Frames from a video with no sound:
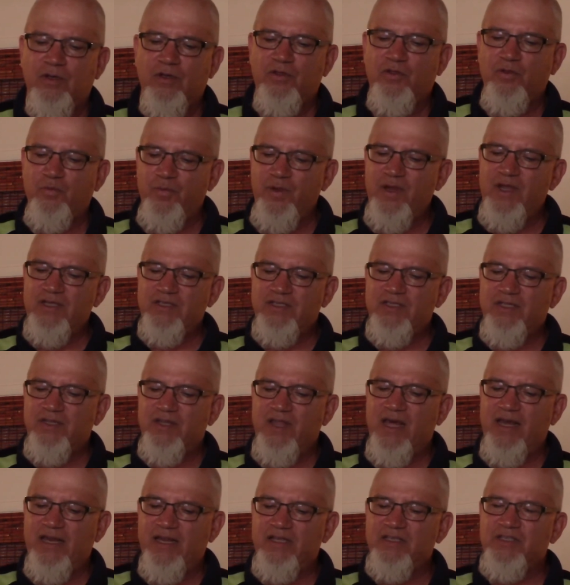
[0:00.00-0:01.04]
The reason
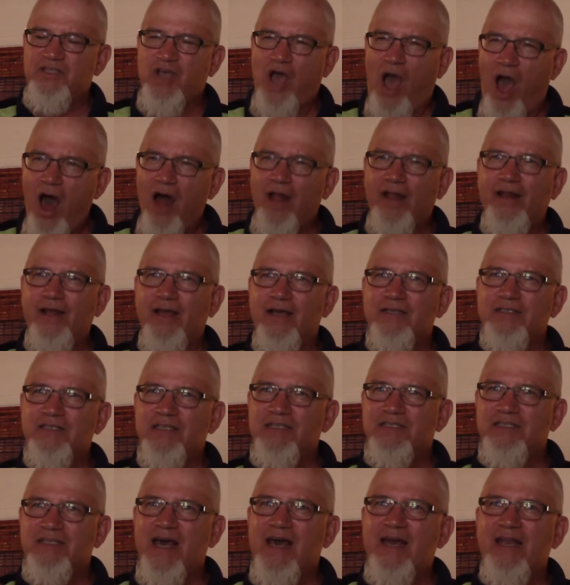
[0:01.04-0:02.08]
that he is calling us
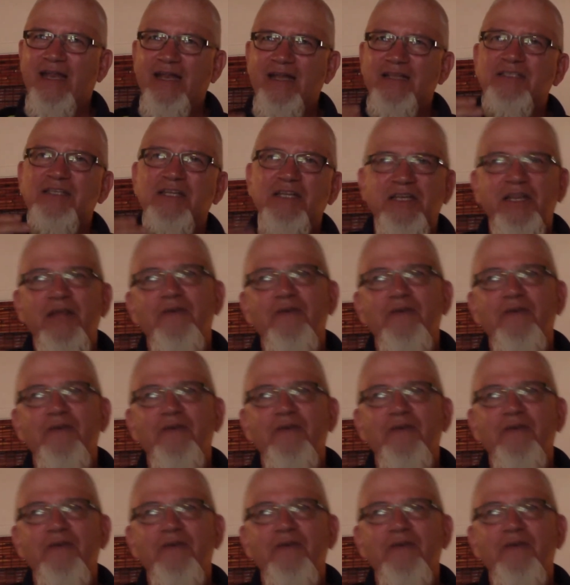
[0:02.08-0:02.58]
is that it is a